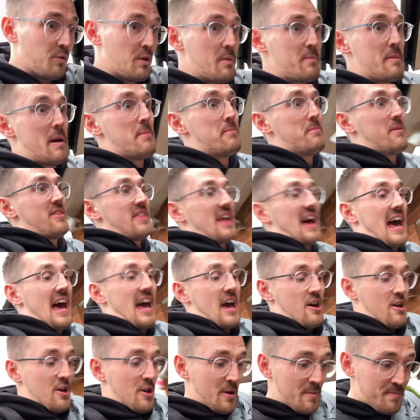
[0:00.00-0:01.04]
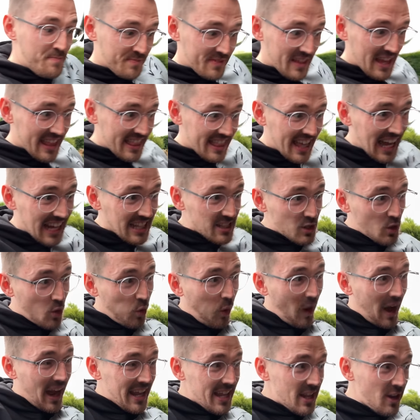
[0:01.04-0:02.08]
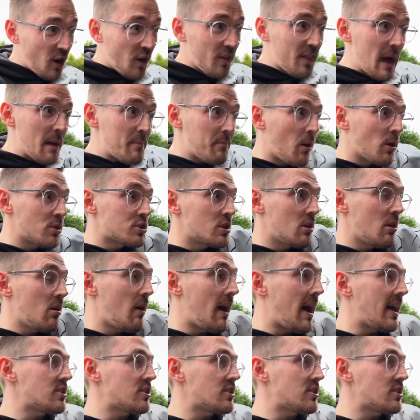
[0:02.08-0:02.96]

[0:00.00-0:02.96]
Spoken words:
remember that. That's quite not that possible. Oh,